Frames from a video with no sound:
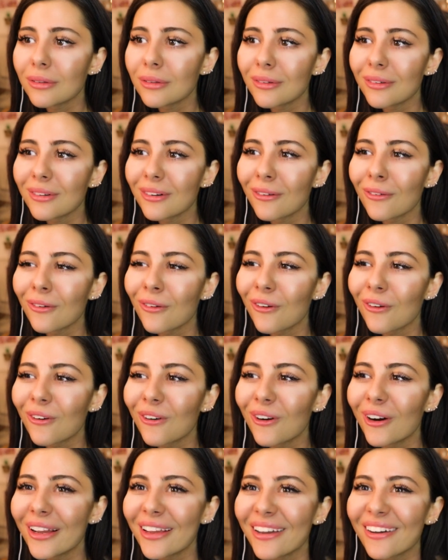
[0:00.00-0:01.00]

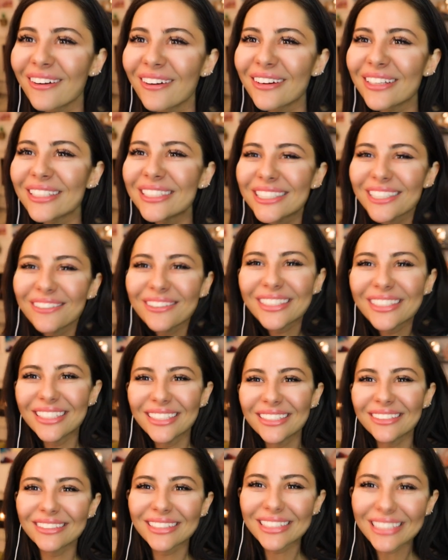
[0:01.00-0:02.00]
Aww, he's so
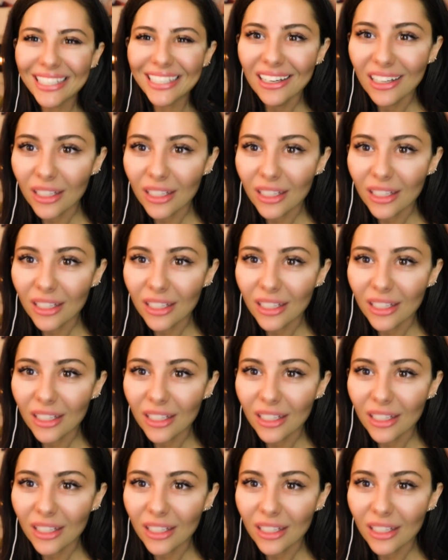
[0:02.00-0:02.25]
cute.